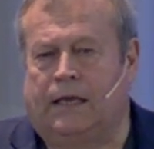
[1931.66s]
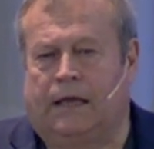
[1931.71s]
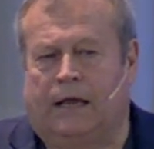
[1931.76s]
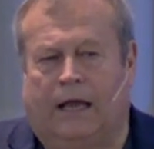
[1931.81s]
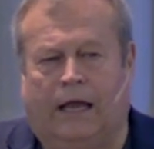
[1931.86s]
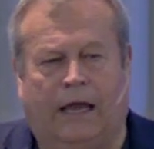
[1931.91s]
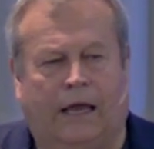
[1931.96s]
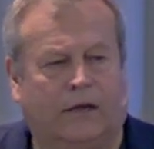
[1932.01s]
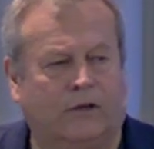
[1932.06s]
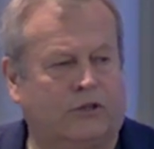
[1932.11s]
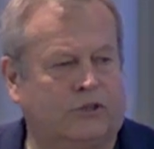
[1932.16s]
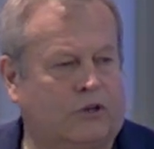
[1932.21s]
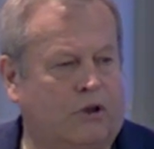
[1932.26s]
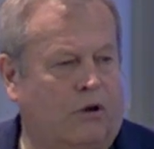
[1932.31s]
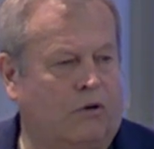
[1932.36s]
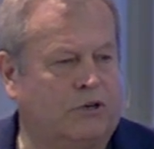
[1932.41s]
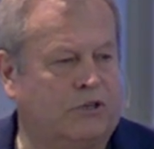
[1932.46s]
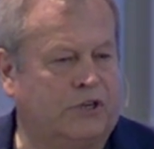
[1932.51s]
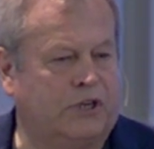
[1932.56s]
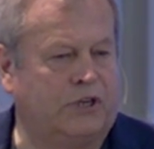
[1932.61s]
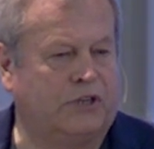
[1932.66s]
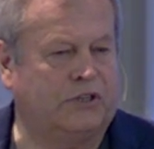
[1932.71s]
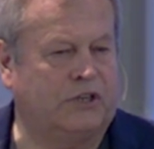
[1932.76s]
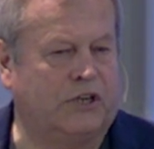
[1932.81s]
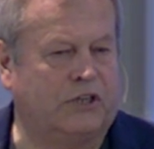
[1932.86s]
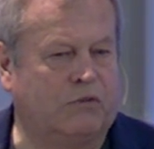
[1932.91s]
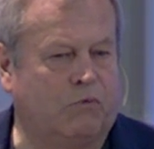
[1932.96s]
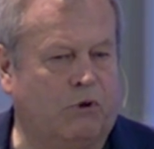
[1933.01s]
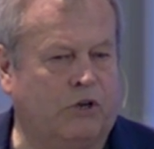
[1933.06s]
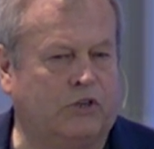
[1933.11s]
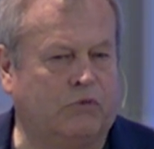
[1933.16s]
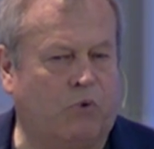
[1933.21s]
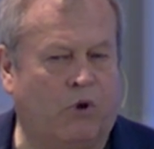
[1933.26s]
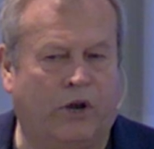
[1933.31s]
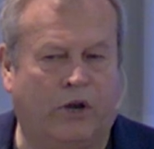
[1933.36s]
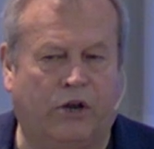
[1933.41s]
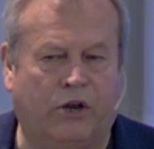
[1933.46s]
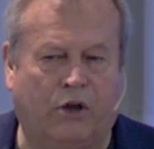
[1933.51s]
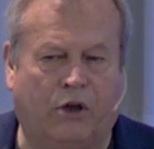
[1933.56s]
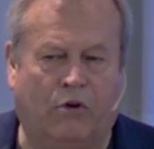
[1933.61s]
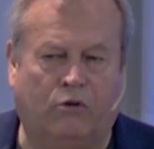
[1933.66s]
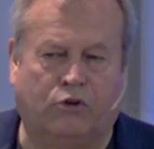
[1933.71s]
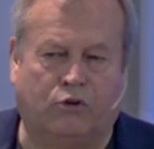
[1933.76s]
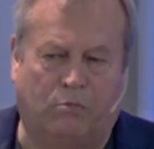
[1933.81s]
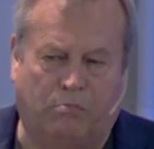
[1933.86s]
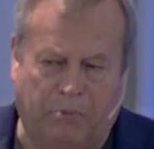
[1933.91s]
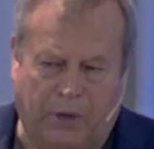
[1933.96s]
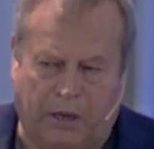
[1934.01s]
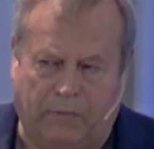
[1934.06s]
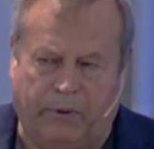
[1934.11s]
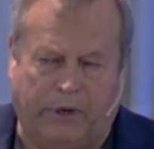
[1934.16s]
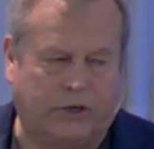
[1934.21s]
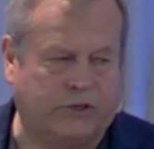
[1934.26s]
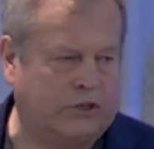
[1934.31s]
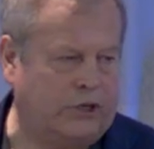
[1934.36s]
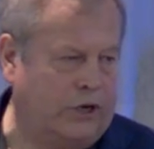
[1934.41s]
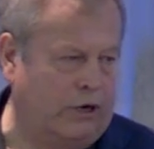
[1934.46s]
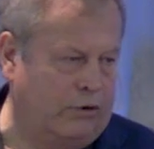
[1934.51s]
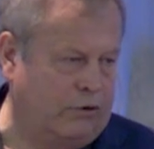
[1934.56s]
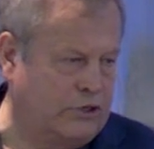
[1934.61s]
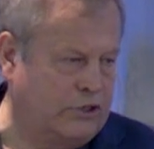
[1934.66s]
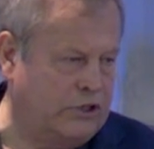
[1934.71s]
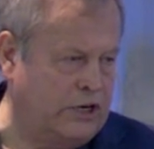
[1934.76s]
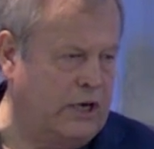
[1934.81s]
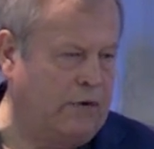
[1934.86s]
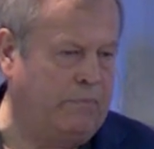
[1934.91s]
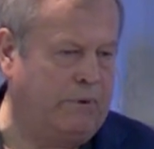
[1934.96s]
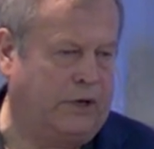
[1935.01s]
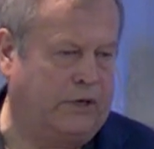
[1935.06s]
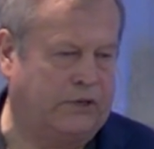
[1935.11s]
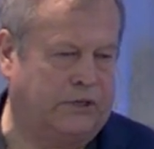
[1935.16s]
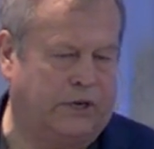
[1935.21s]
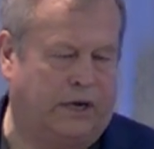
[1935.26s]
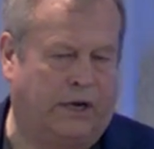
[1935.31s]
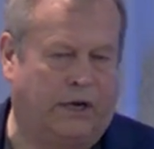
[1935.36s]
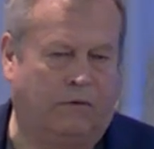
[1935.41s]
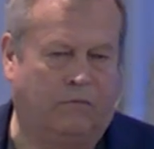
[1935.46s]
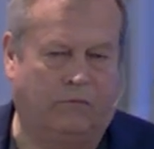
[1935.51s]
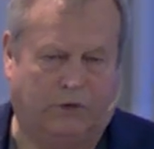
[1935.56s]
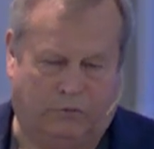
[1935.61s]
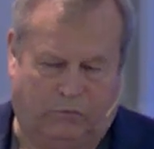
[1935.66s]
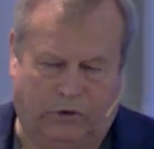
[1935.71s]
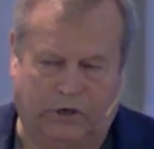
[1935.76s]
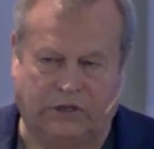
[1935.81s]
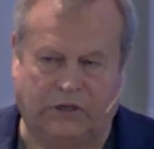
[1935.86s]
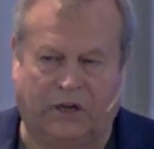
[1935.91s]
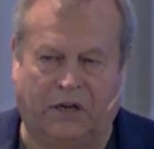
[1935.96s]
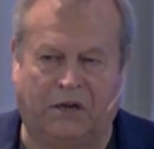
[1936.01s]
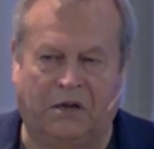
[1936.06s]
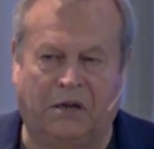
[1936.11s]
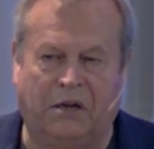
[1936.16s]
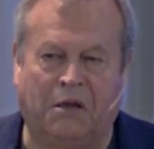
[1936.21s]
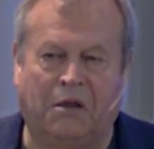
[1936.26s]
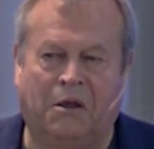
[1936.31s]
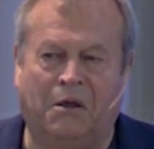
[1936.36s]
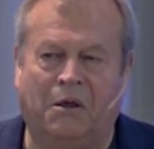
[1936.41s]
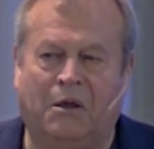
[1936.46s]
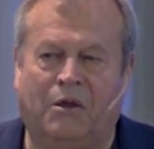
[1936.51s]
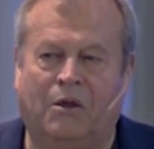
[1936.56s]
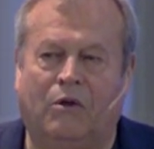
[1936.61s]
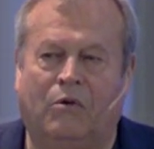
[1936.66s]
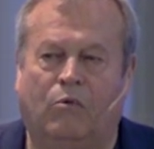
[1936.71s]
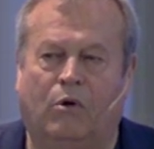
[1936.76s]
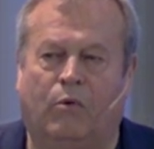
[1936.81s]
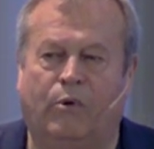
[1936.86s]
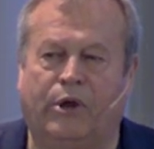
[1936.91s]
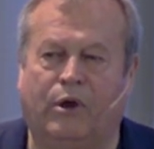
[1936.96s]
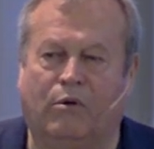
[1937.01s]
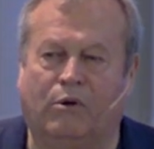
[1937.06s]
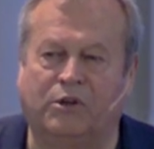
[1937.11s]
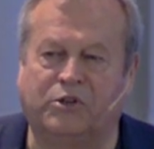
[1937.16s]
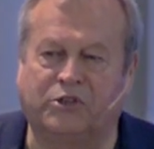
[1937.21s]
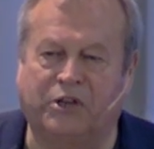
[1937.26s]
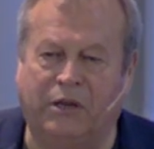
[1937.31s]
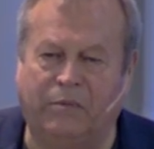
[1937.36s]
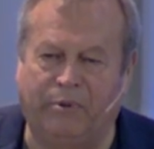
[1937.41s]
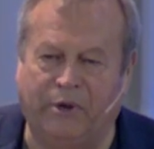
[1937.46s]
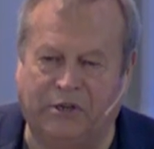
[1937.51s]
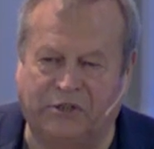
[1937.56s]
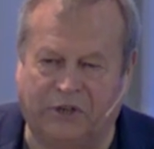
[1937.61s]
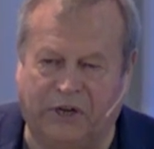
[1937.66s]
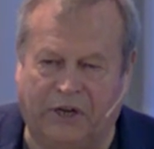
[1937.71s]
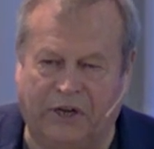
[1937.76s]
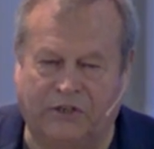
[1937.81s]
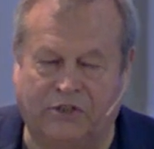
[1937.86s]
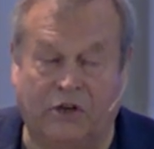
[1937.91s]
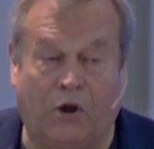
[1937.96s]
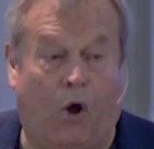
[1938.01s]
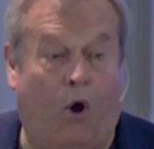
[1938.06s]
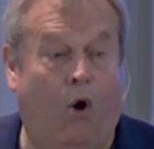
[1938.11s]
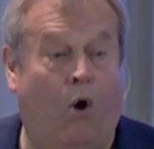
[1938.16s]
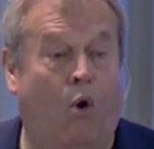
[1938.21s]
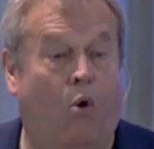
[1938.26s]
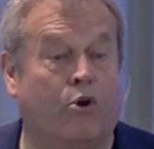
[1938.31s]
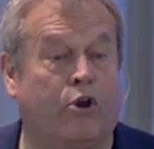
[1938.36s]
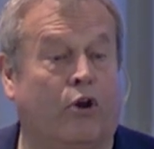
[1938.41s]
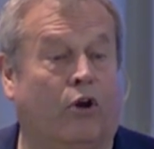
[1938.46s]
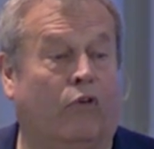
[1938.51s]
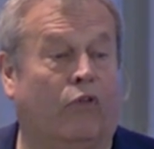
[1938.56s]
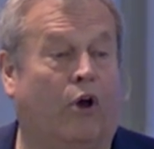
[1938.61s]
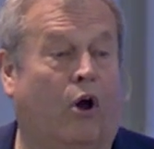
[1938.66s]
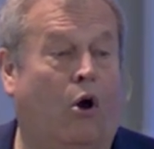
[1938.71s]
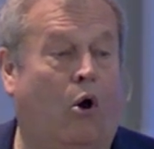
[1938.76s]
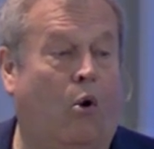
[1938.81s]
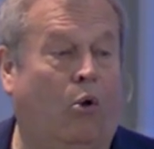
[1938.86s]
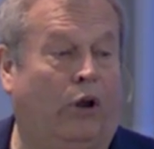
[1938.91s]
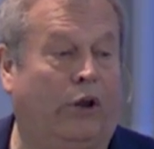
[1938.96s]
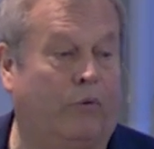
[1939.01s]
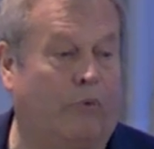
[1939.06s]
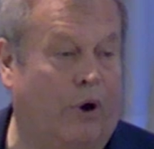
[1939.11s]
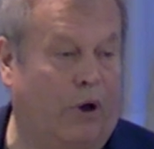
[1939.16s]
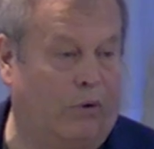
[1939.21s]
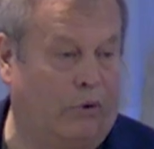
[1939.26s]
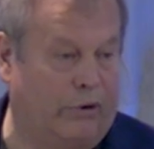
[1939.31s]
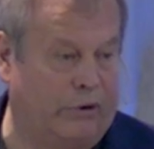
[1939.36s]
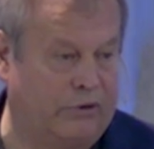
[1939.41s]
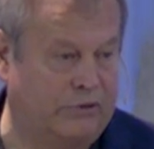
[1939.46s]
And so she says, which one do you go to, BBC or CBC? We said, well, we go to CBC. And she, oh, you're the Holy Rollers.